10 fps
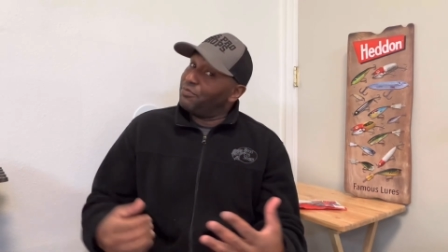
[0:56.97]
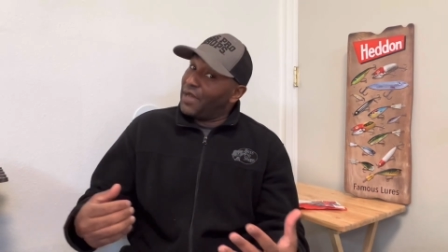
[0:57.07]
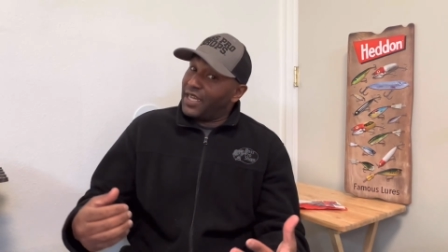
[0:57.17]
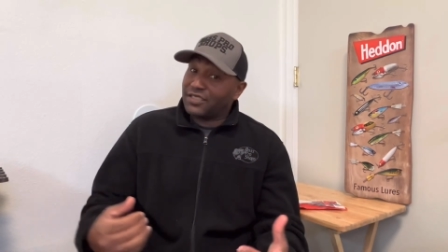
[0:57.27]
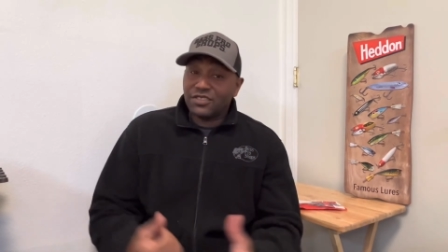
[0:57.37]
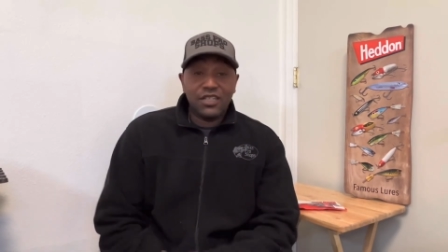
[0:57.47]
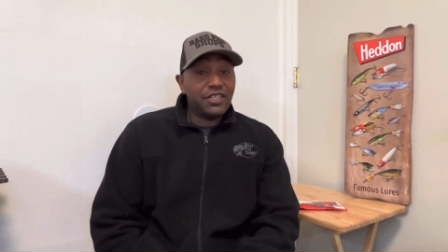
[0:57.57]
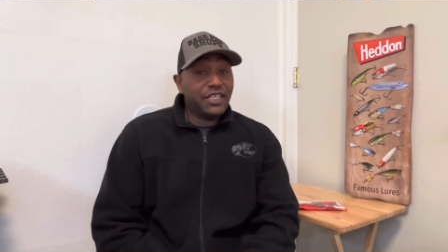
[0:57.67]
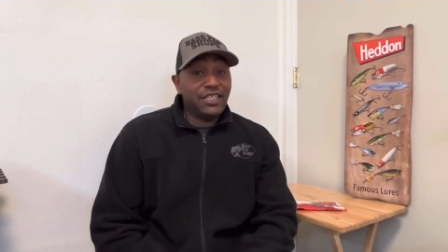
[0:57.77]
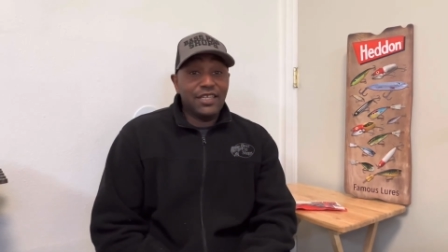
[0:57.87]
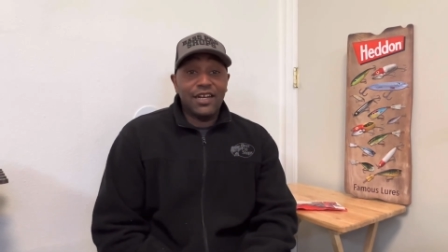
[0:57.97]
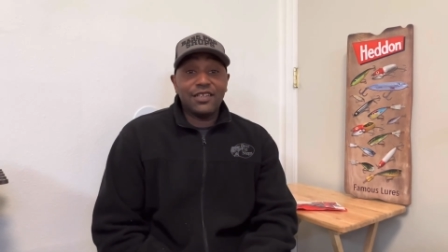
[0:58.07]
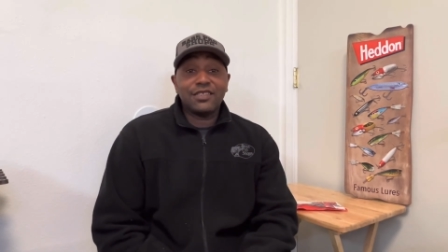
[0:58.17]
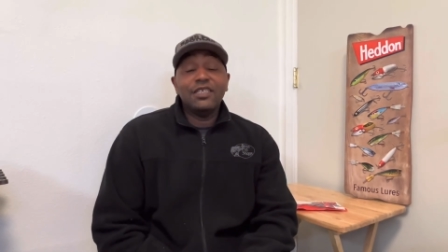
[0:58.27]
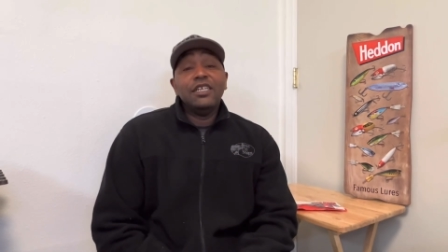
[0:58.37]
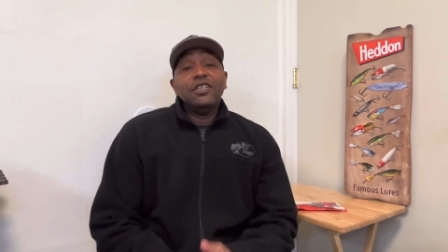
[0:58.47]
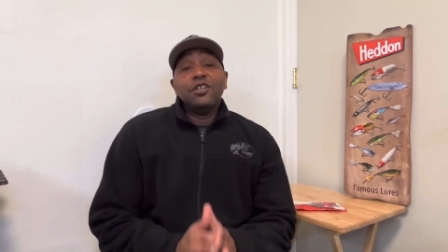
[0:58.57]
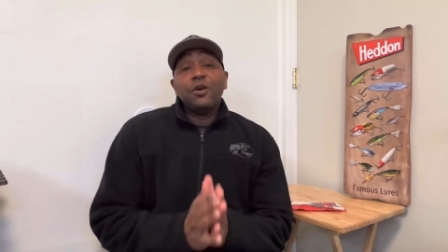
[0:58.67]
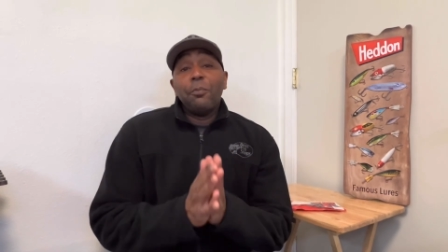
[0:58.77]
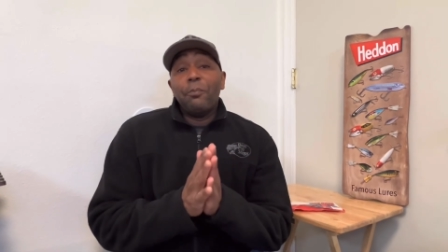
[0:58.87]
Bass are starting to eat, guys.
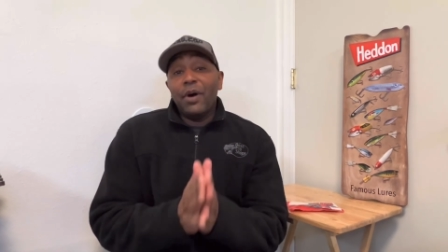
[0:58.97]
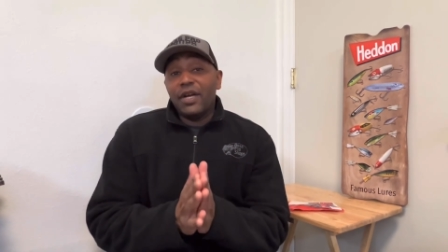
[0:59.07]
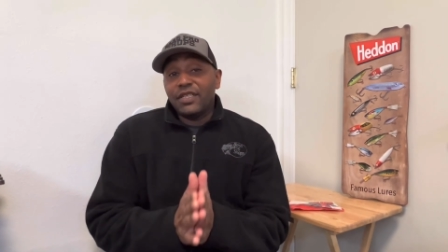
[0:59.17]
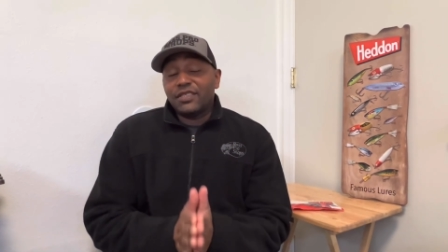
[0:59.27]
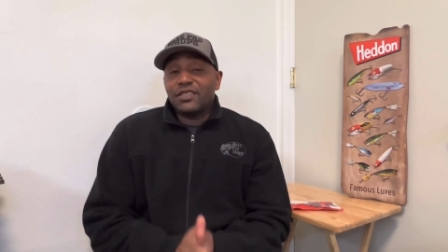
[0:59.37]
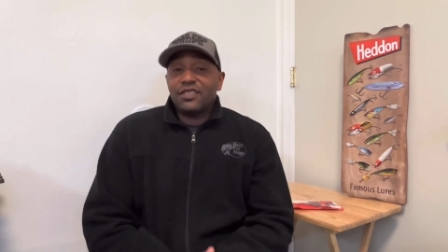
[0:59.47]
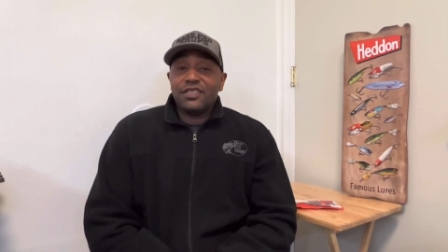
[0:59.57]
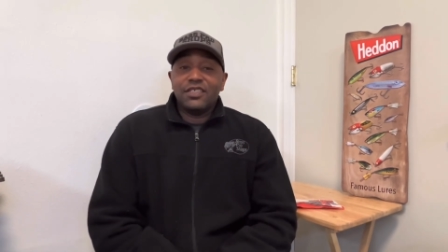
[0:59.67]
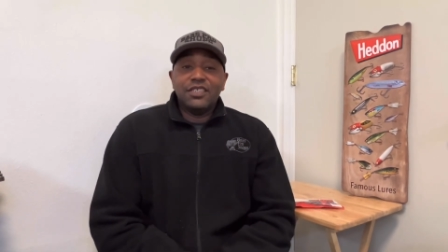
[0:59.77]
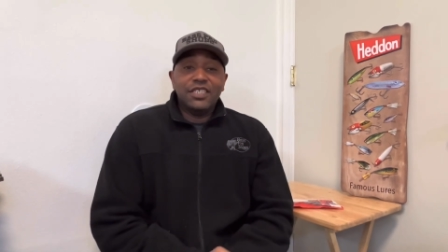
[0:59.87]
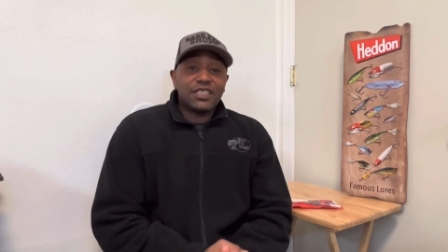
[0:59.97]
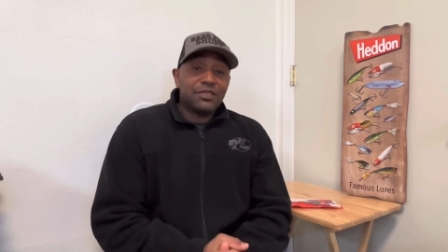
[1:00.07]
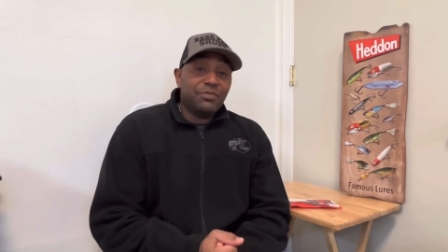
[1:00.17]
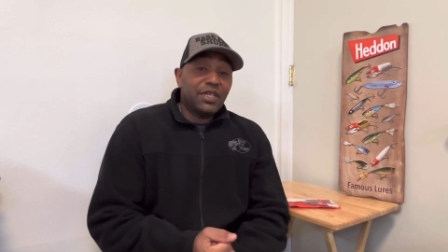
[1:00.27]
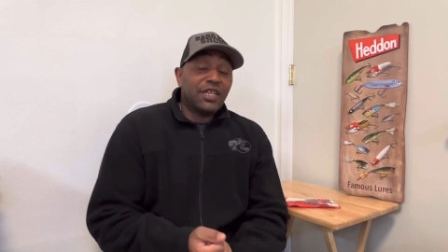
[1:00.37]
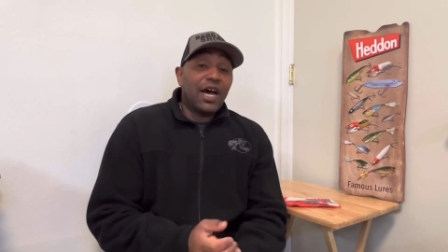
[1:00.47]
But this could be an